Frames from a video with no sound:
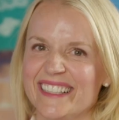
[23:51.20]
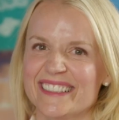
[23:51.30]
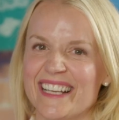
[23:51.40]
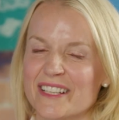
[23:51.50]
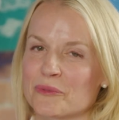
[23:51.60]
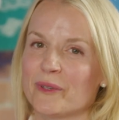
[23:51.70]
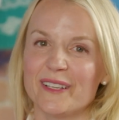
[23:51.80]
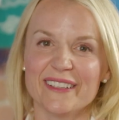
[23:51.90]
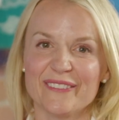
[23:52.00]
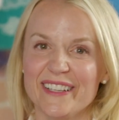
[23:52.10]
Yes.
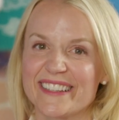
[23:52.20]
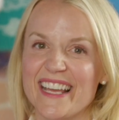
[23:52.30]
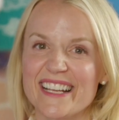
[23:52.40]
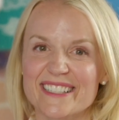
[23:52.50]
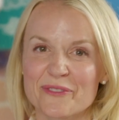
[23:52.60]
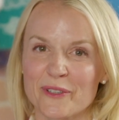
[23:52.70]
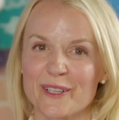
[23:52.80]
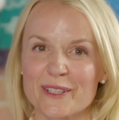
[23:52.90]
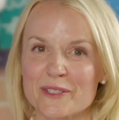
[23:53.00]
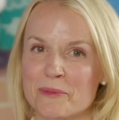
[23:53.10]
Well, thanks
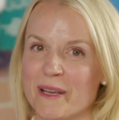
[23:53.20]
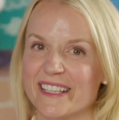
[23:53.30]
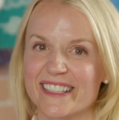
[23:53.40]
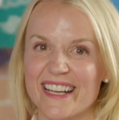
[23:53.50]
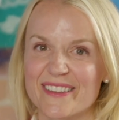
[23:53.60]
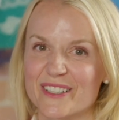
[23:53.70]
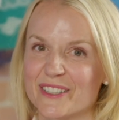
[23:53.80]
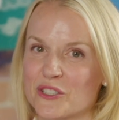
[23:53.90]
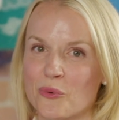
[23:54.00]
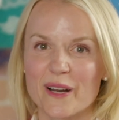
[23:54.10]
for spending
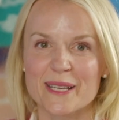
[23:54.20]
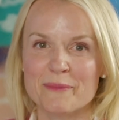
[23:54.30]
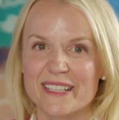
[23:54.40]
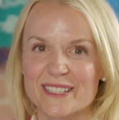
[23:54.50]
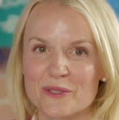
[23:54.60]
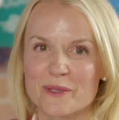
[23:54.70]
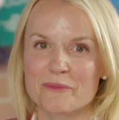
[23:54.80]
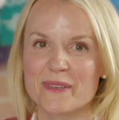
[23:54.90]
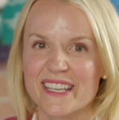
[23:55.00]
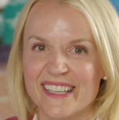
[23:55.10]
another 20 minutes with
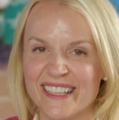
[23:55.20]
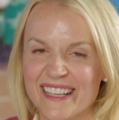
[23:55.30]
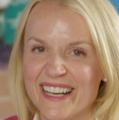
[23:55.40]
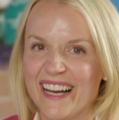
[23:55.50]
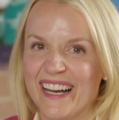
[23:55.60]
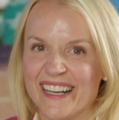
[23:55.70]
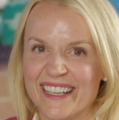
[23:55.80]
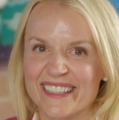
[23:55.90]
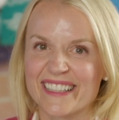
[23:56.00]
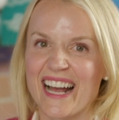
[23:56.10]
me.
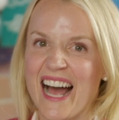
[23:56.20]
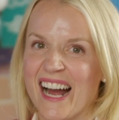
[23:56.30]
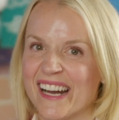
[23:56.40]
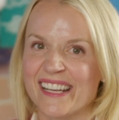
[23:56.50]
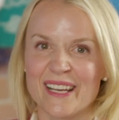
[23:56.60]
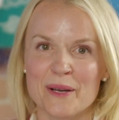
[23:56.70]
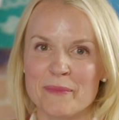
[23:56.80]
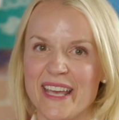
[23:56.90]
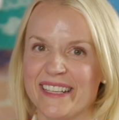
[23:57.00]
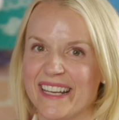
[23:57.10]
I am
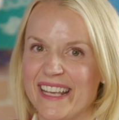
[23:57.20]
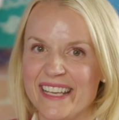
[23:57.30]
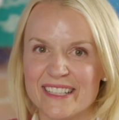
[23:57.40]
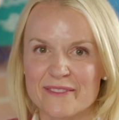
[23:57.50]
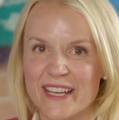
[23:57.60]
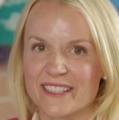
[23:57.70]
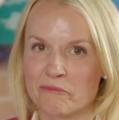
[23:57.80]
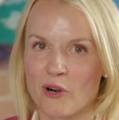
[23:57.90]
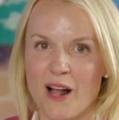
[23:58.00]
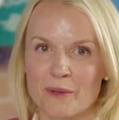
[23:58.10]
an innovative
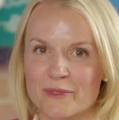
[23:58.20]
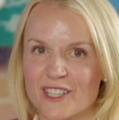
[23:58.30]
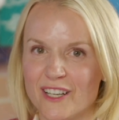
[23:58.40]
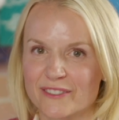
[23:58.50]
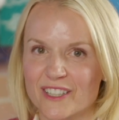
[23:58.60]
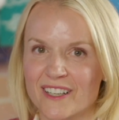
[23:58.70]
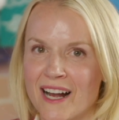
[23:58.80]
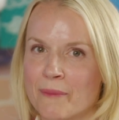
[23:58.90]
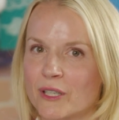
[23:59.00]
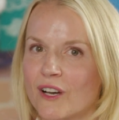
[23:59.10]
problem solver.
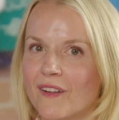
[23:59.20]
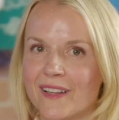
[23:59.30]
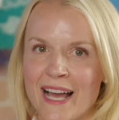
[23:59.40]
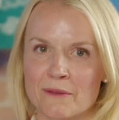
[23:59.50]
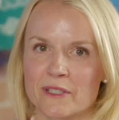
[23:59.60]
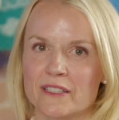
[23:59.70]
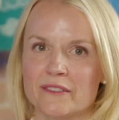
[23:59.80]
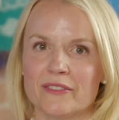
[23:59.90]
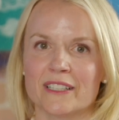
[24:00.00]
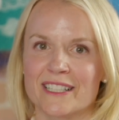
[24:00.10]
I'm a
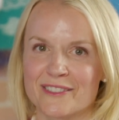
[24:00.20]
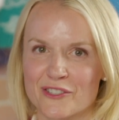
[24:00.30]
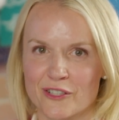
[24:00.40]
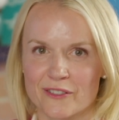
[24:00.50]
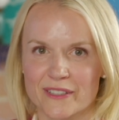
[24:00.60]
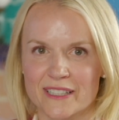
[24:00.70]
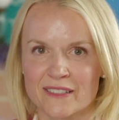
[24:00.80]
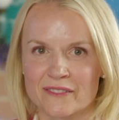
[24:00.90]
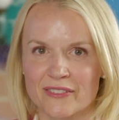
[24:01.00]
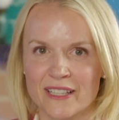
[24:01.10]
collaborative conservative,